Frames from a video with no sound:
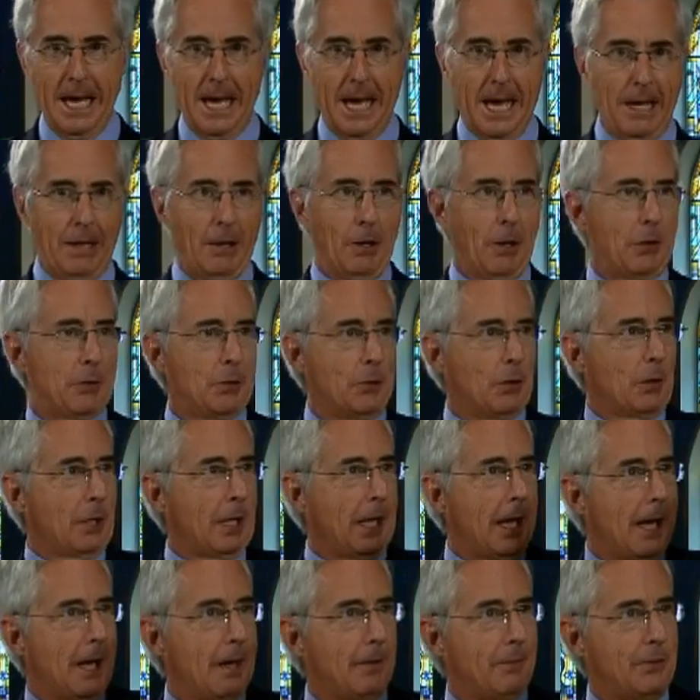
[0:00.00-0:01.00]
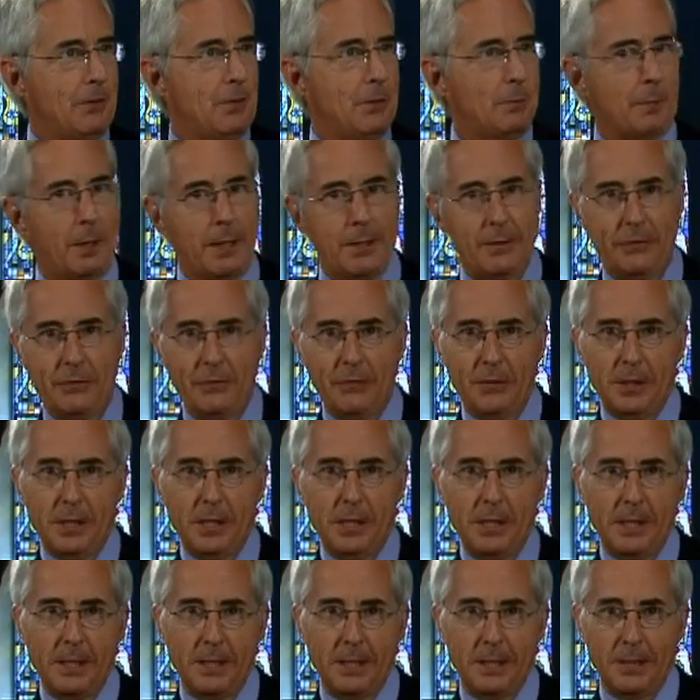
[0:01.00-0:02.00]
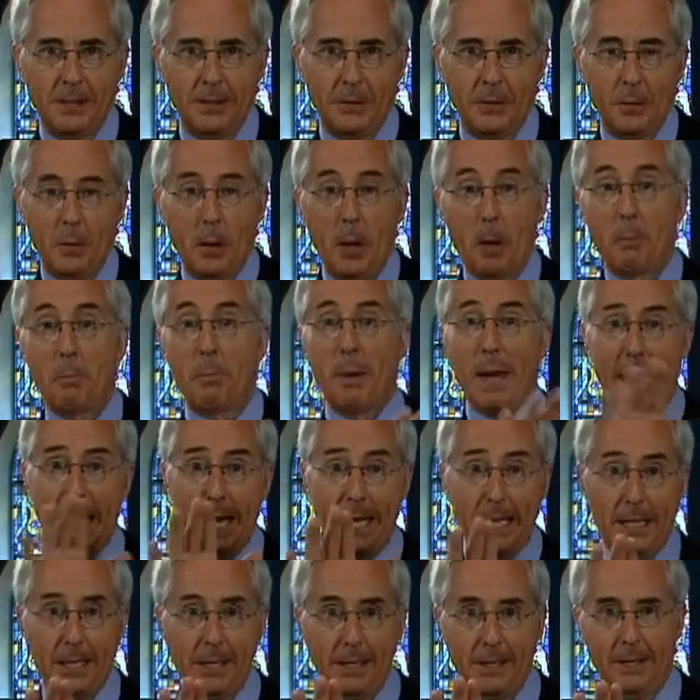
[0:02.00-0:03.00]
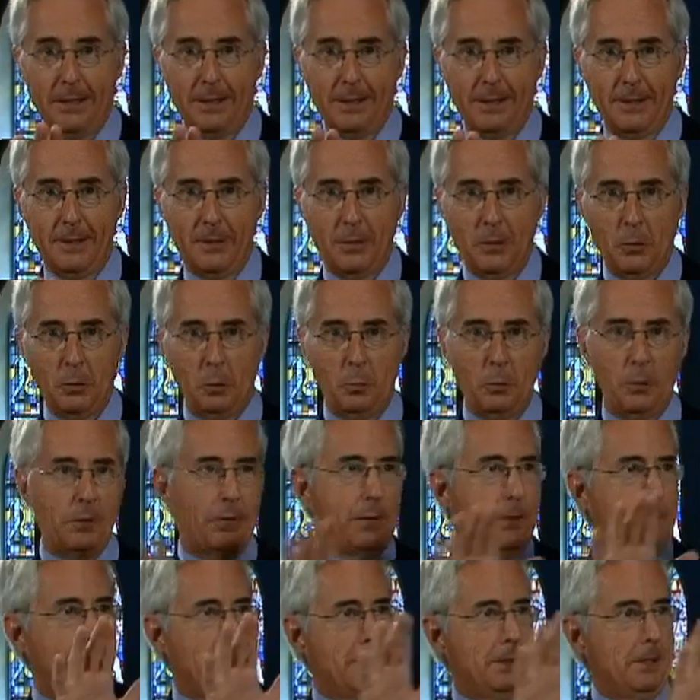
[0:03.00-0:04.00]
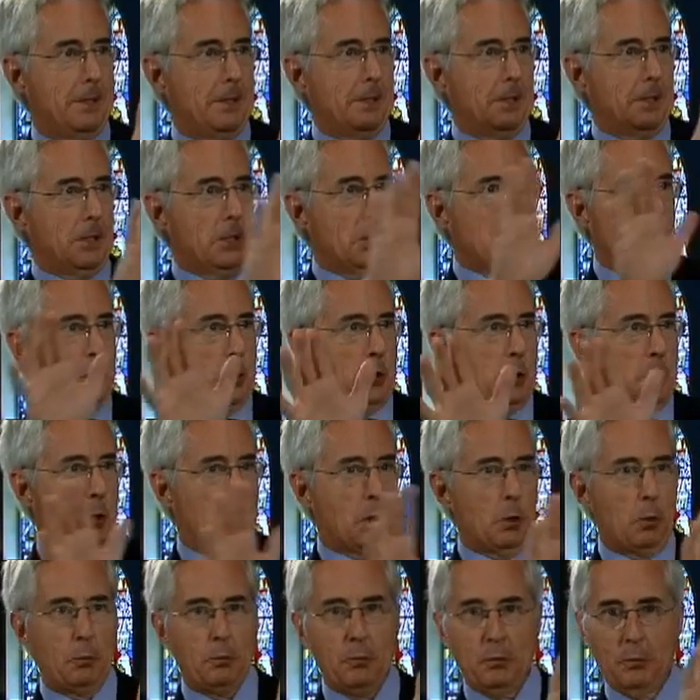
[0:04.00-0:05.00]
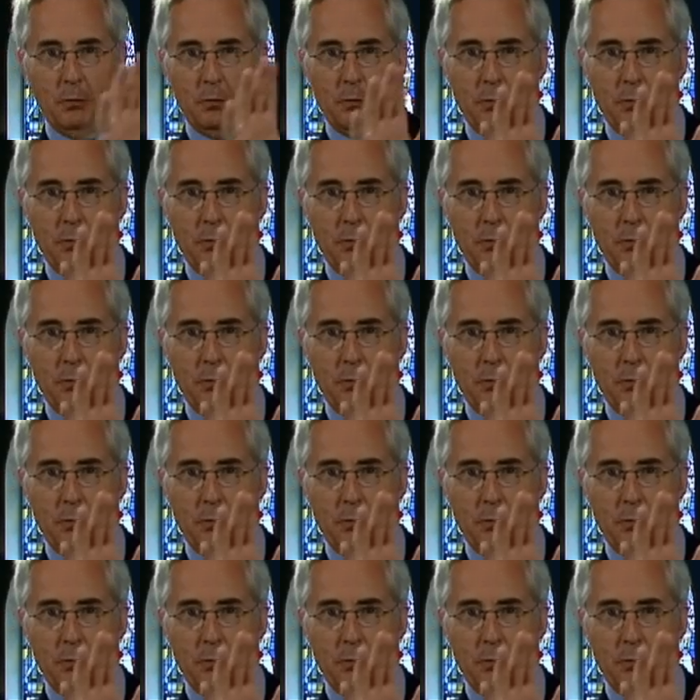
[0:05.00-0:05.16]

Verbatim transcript: and on your left you might see, you know, a bank with, you know,